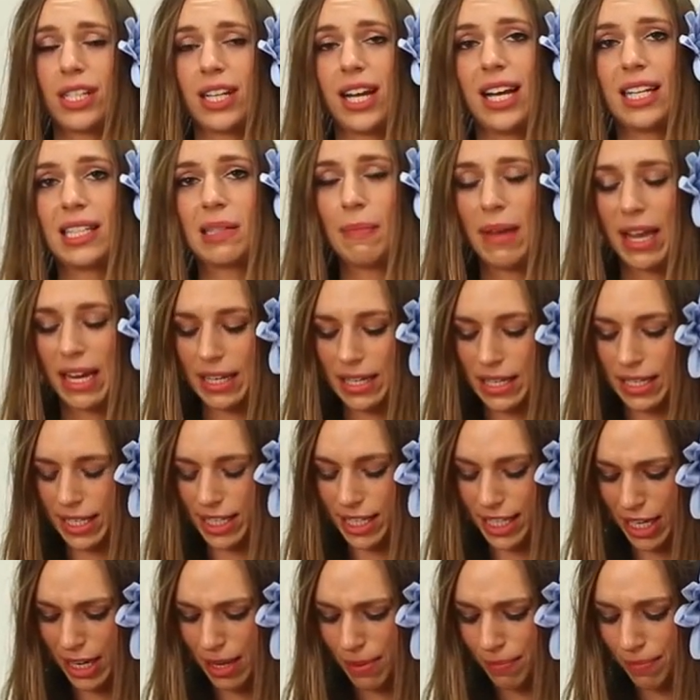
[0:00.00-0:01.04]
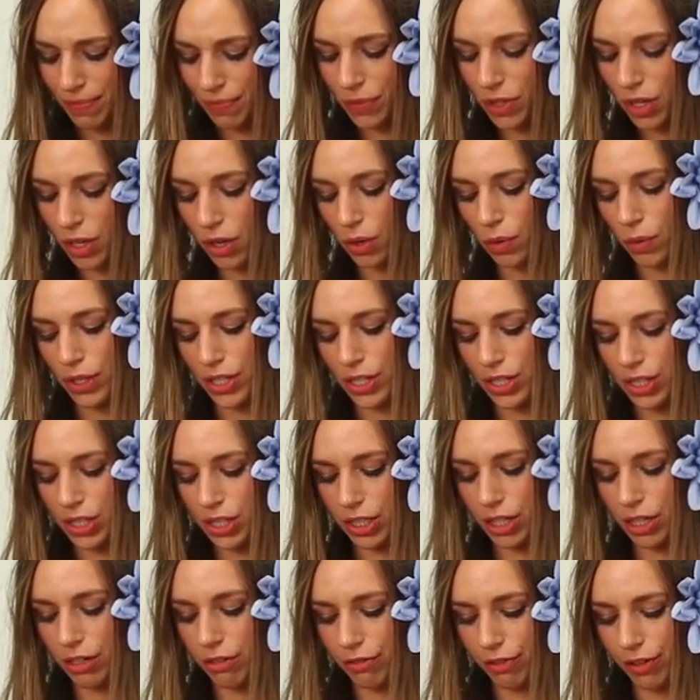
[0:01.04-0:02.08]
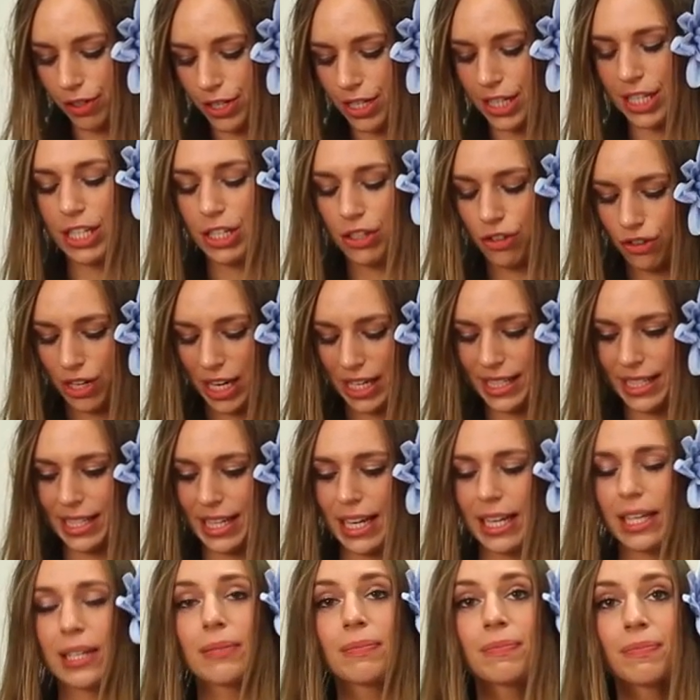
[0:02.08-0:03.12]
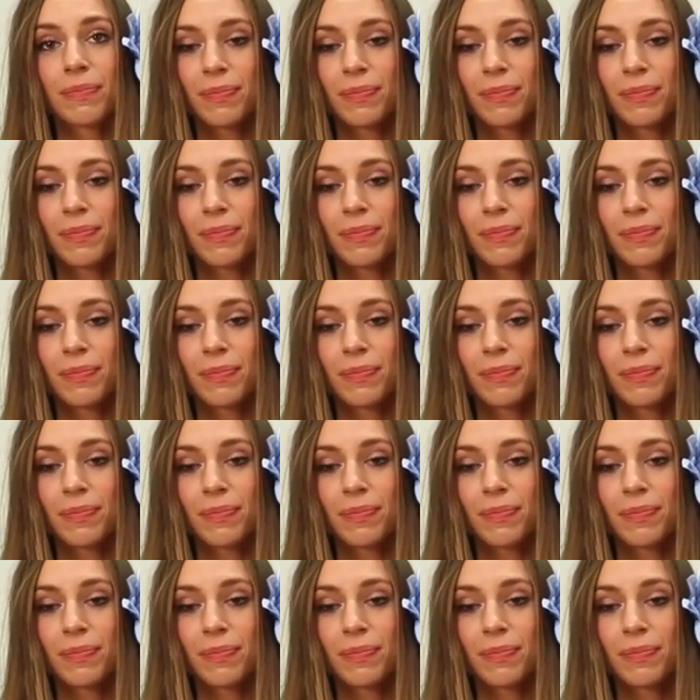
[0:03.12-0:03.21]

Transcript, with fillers: It has magnesium, which is good for de-stressing